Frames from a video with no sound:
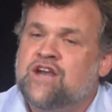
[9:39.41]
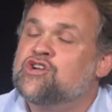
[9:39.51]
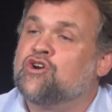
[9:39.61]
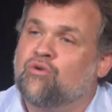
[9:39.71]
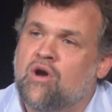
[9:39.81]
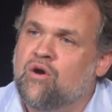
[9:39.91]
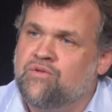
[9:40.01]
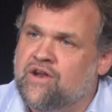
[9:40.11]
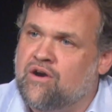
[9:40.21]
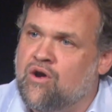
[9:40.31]
To grow
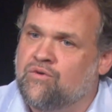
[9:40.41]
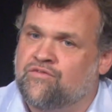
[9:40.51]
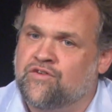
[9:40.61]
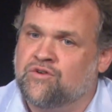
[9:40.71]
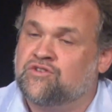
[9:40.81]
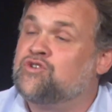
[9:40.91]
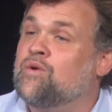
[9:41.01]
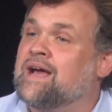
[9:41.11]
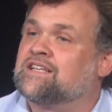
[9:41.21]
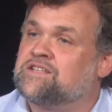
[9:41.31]
their own foods, to
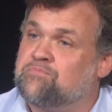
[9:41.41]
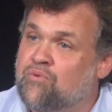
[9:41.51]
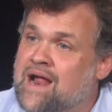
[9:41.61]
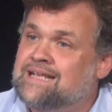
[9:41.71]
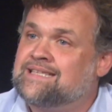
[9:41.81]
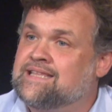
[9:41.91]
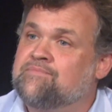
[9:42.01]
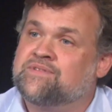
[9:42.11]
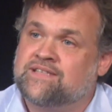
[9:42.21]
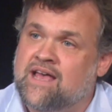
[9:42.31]
express
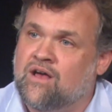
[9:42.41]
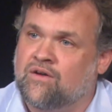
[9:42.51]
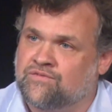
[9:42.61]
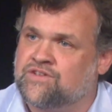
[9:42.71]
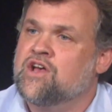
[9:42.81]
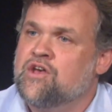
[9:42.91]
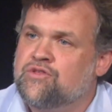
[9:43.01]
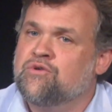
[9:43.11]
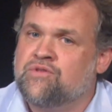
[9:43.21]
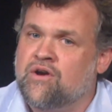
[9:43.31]
themselves
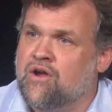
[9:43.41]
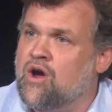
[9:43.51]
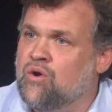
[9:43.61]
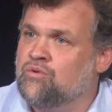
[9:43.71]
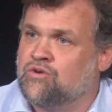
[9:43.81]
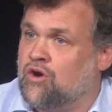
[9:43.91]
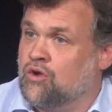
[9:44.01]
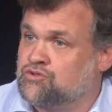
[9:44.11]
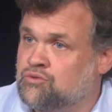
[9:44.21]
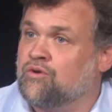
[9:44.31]
through their own
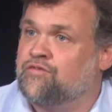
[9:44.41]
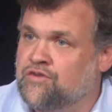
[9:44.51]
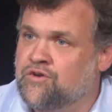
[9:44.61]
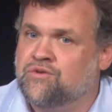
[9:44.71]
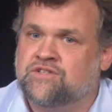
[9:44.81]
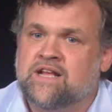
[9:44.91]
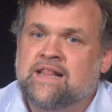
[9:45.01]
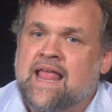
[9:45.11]
cultural foods.